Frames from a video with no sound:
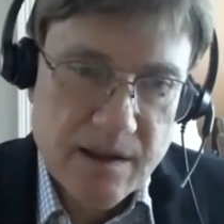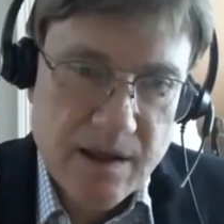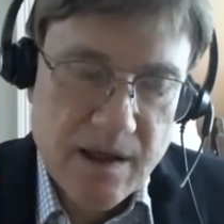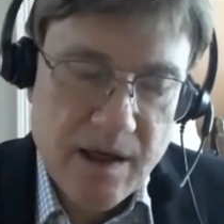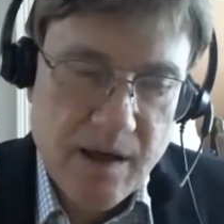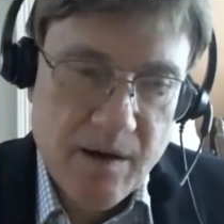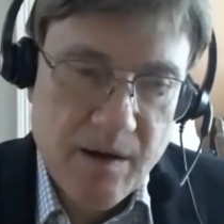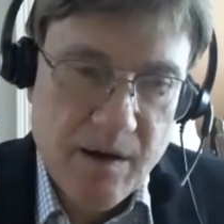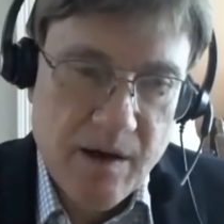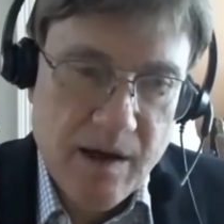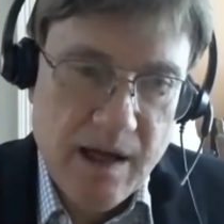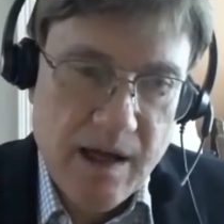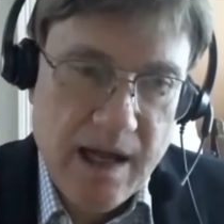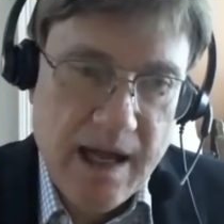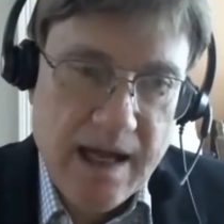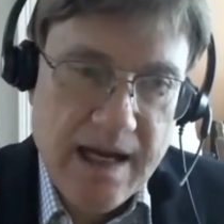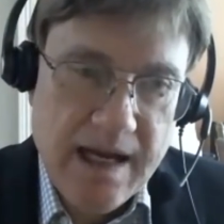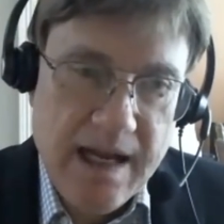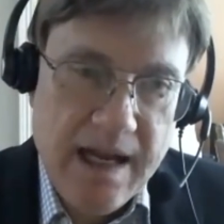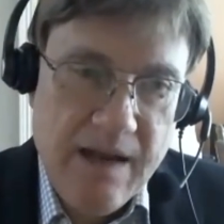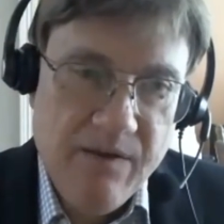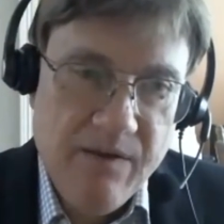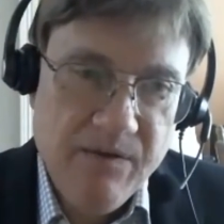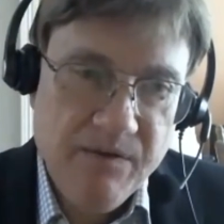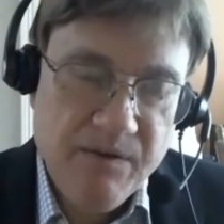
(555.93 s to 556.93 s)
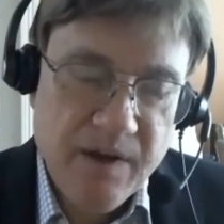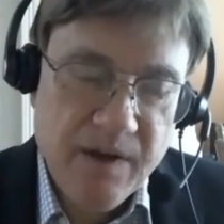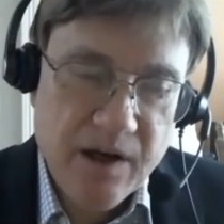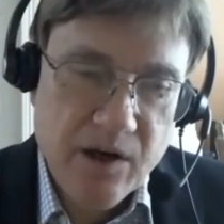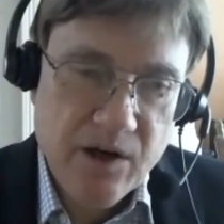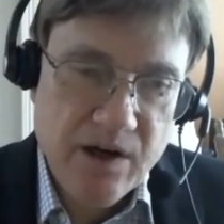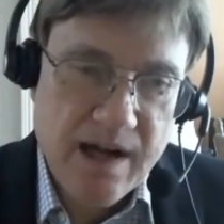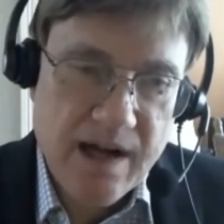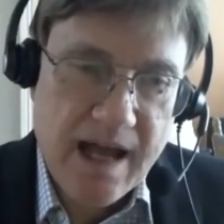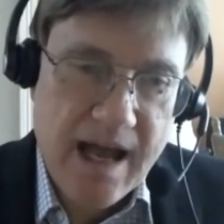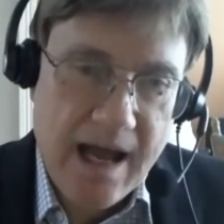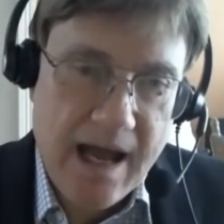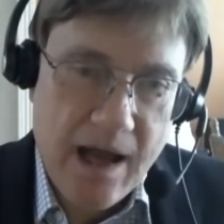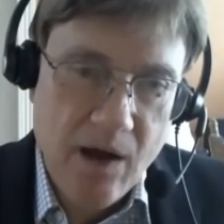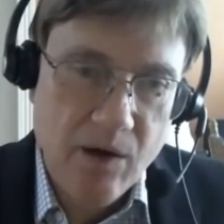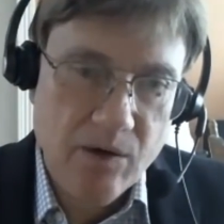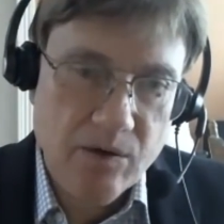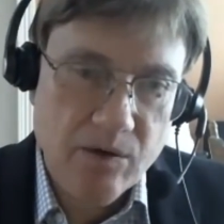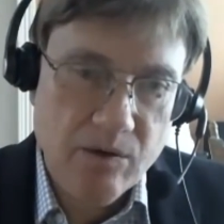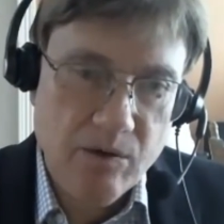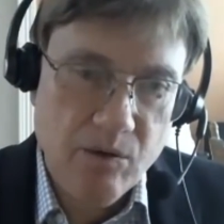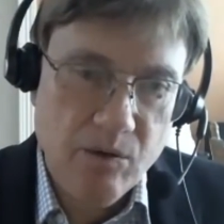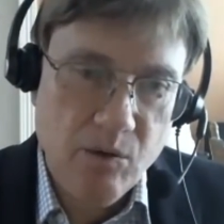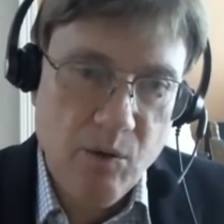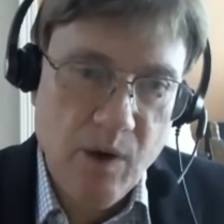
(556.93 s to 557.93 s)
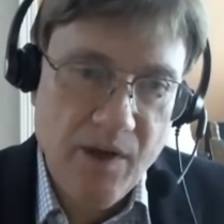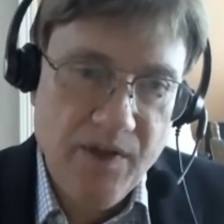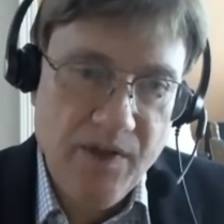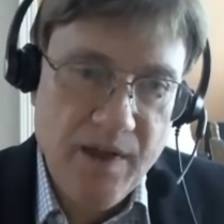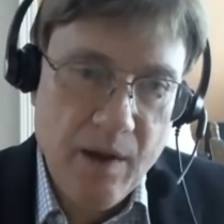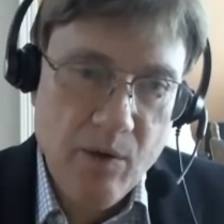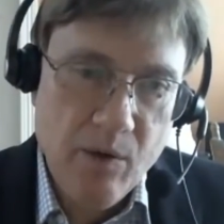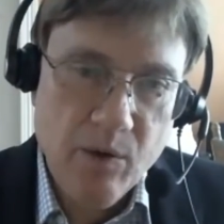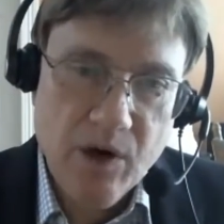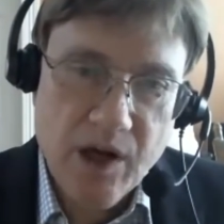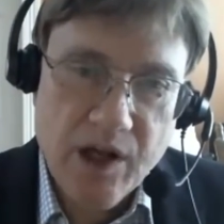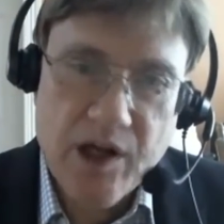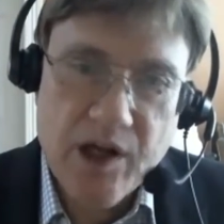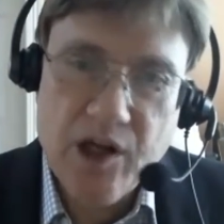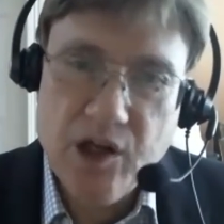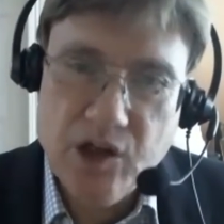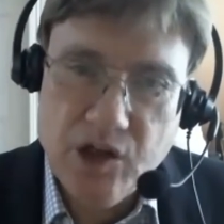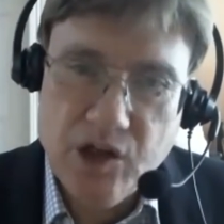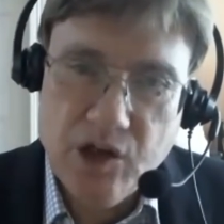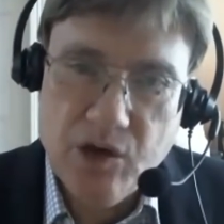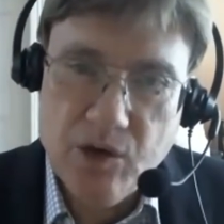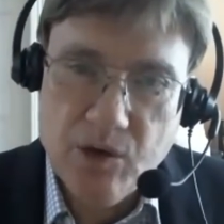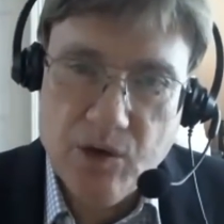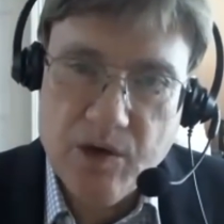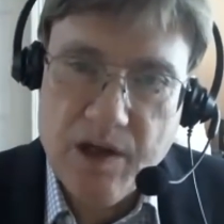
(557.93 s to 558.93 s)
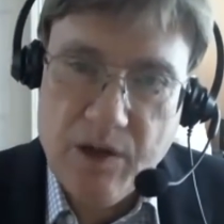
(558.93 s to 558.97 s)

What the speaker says: and he figured out what they were going to do.